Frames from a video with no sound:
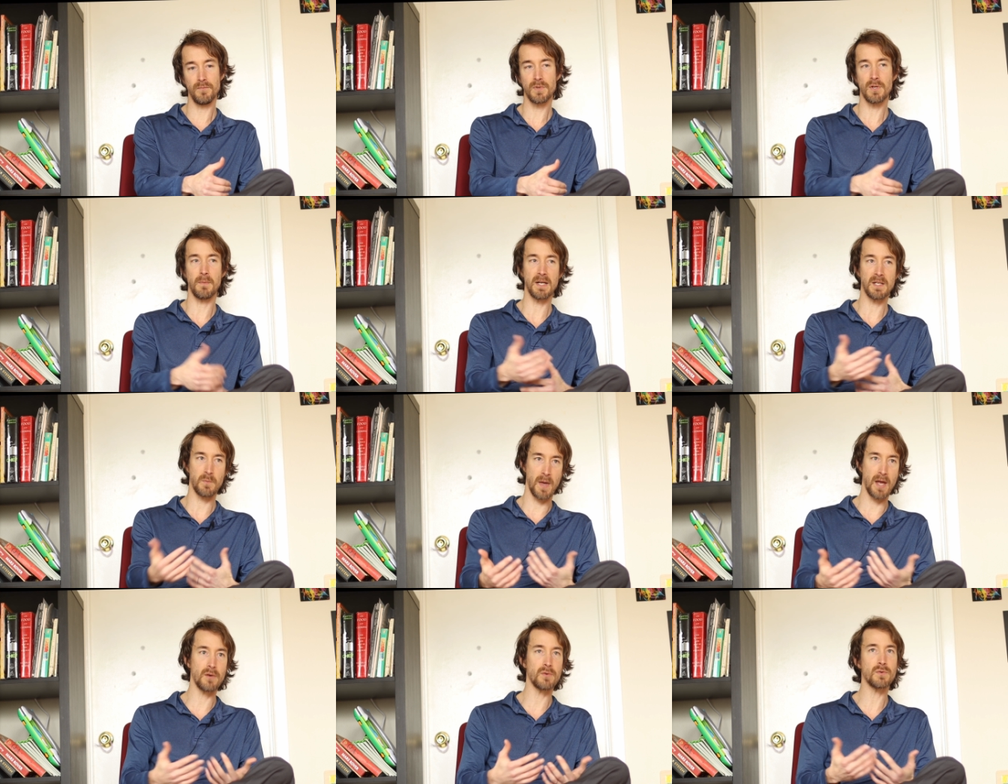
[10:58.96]
So my
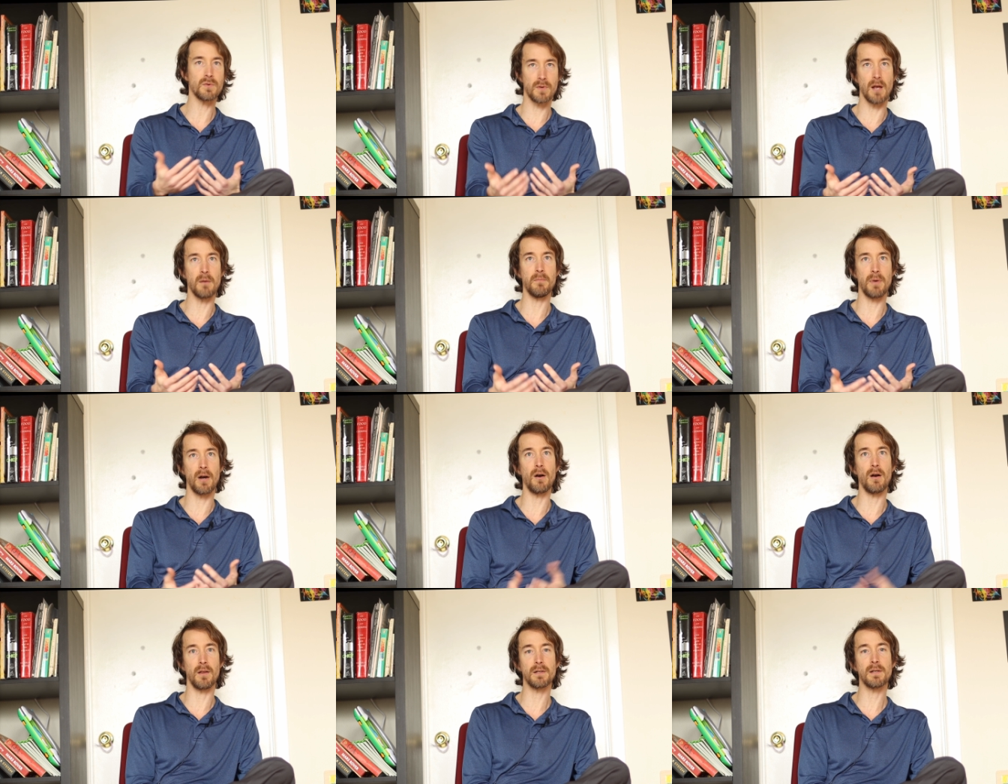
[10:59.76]
Spanish was getting
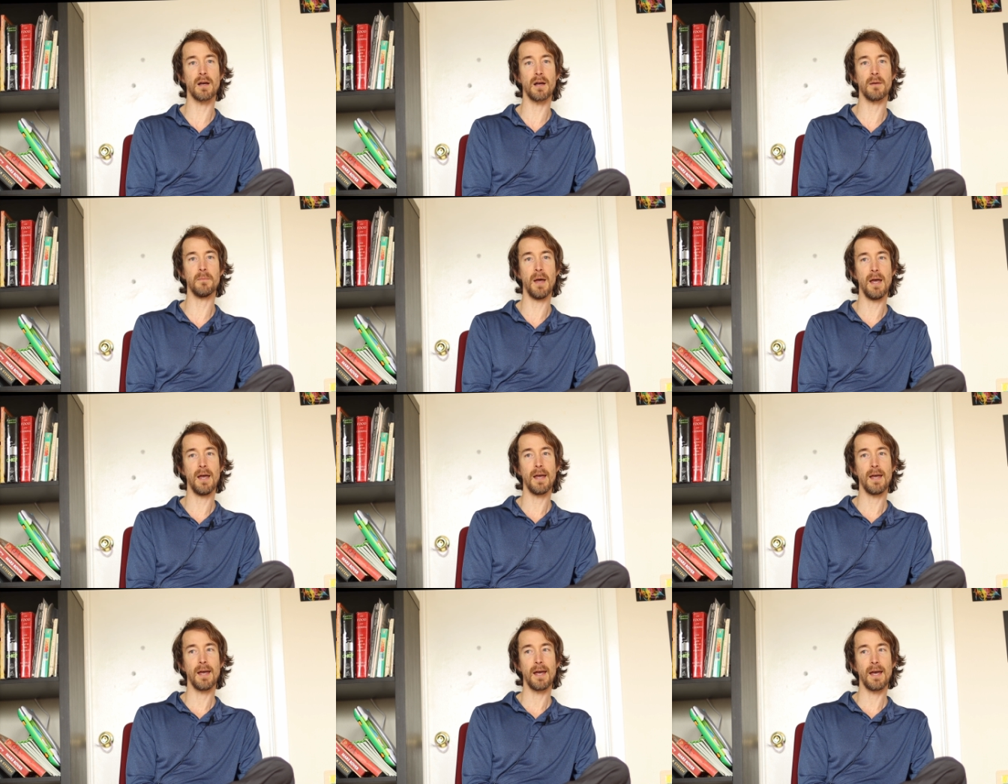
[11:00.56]
better all the time.
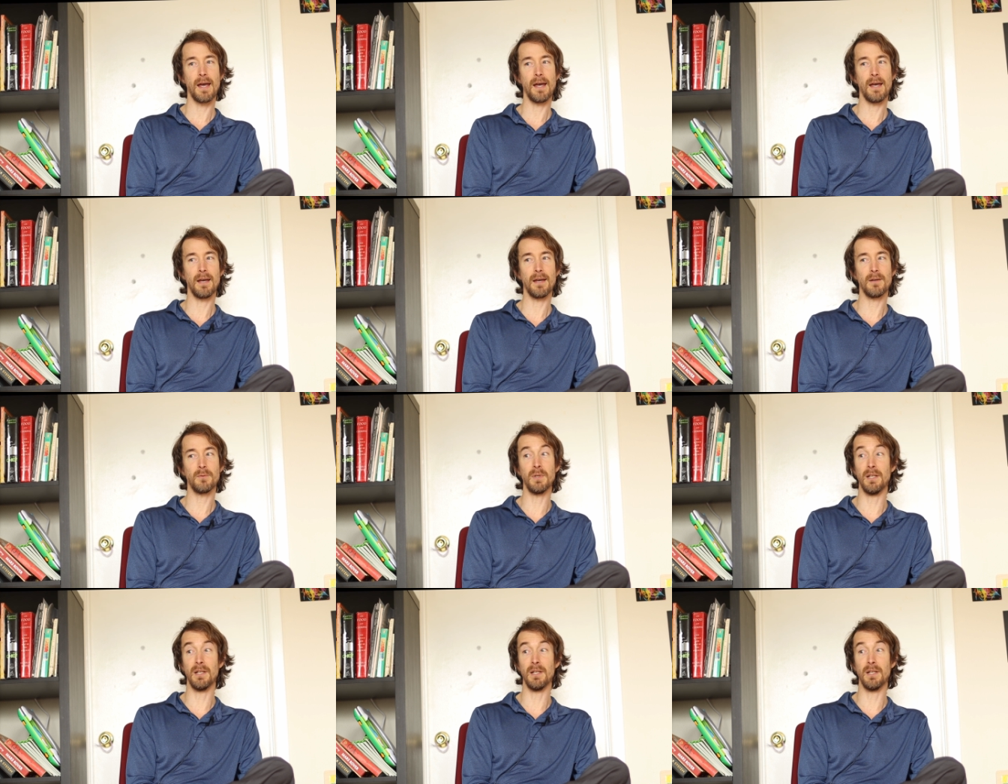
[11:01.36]
And